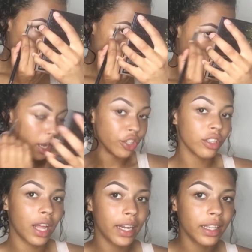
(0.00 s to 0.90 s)
And by
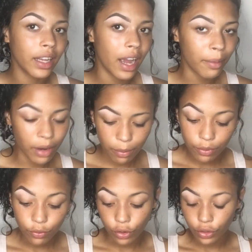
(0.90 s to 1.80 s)
underlining the eyebrow
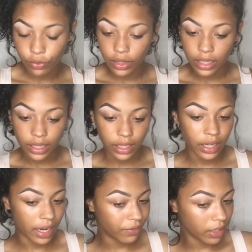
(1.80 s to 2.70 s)
before you fill it in,
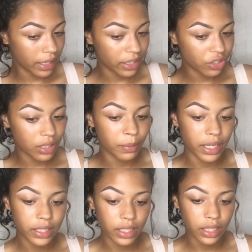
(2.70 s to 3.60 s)
I feel like it just
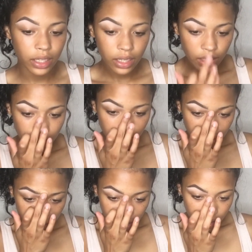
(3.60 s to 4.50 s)
makes it
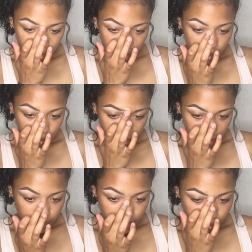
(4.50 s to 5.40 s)

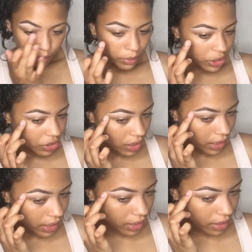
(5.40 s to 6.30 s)
look so much
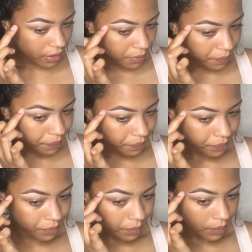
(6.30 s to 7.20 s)
neater,
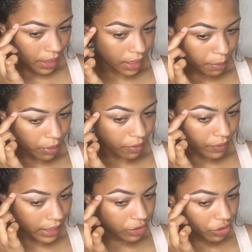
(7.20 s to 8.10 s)
and it
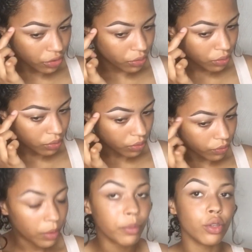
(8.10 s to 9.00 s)
prevents you
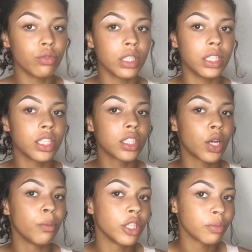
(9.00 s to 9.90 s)
from using
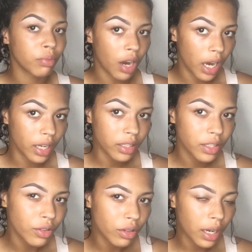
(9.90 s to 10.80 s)
so much
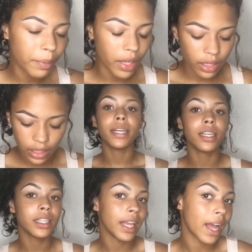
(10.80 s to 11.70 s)
product, you know what I mean?
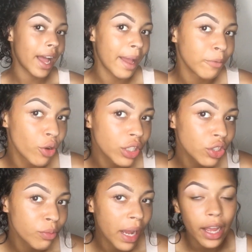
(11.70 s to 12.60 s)
Yeah, I'm going
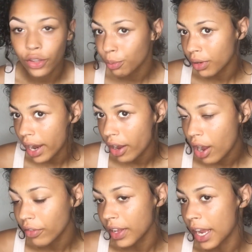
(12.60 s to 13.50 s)
to do my other brow
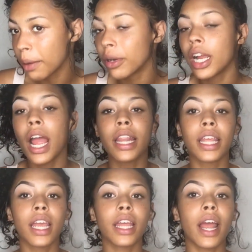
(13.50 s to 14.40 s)
off camera, and
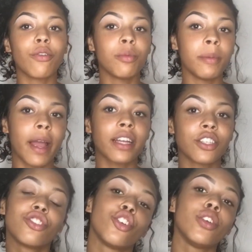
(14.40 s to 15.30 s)
then I will be back
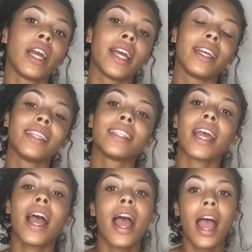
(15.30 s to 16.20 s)
to show you guys
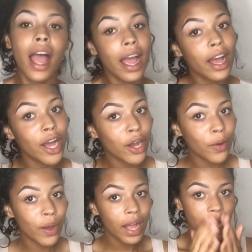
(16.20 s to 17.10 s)

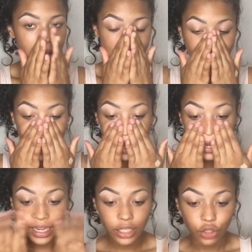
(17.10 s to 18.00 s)
how
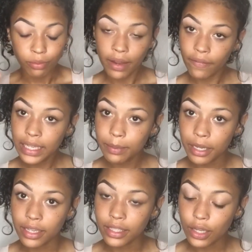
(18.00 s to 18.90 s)
I do my face
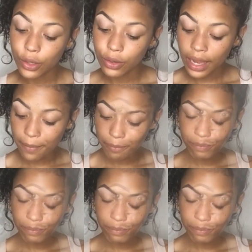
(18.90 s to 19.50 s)
beat. So yeah.